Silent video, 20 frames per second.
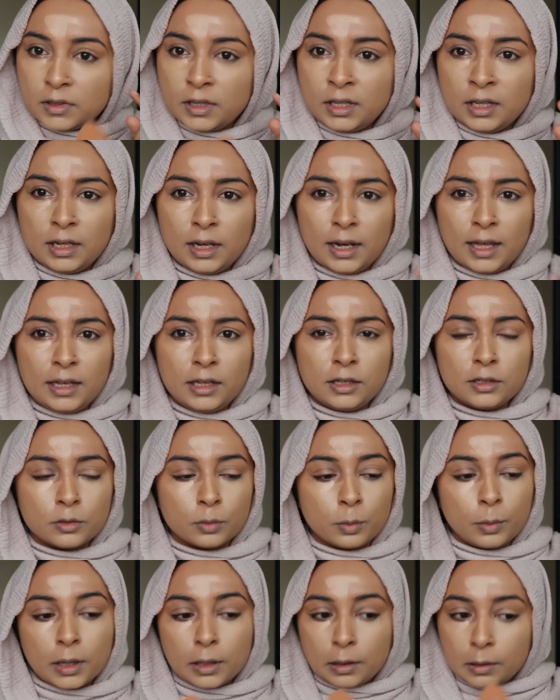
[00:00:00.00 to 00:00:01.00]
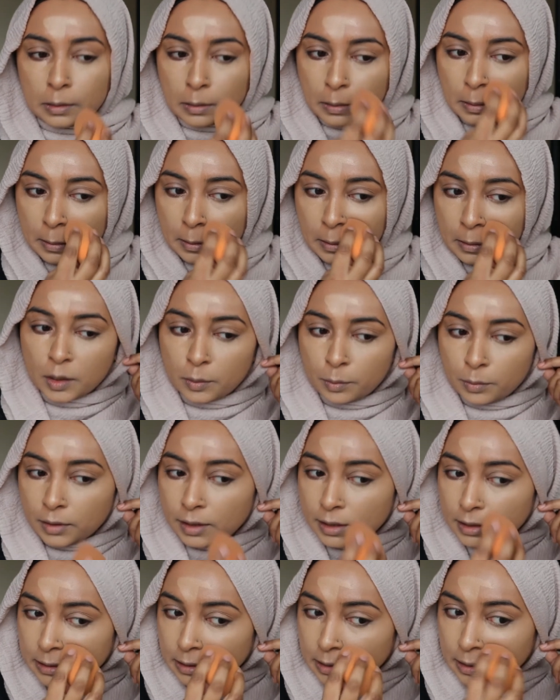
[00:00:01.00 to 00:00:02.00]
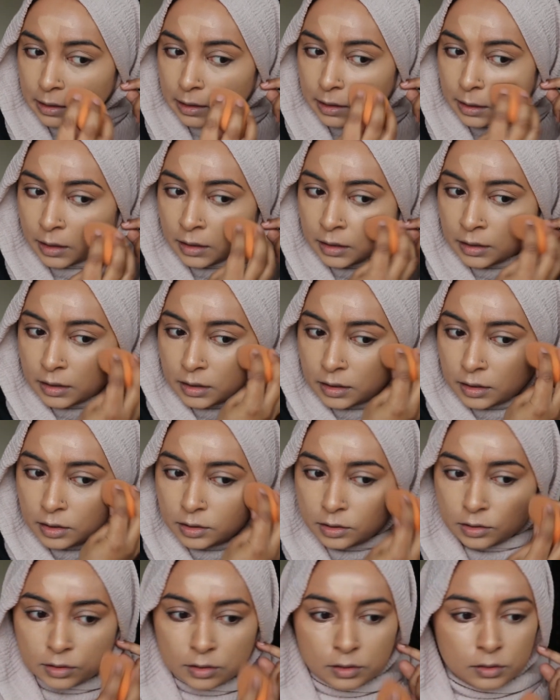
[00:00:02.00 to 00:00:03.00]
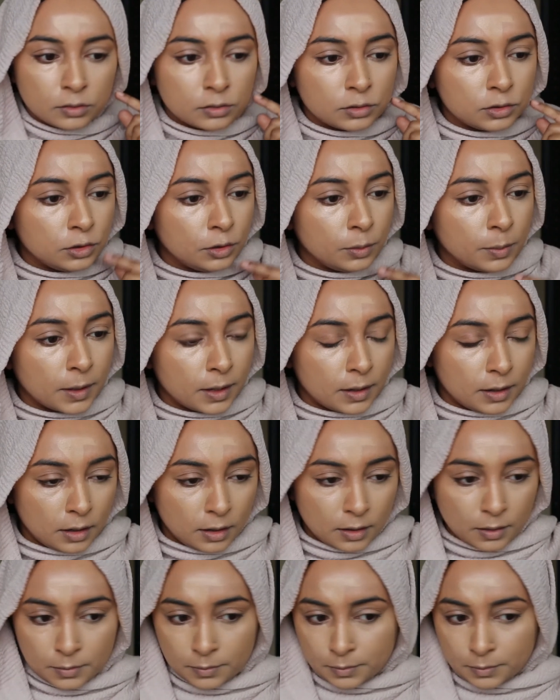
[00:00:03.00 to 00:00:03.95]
It layers well. I'm blending it in and it doesn't look too bad.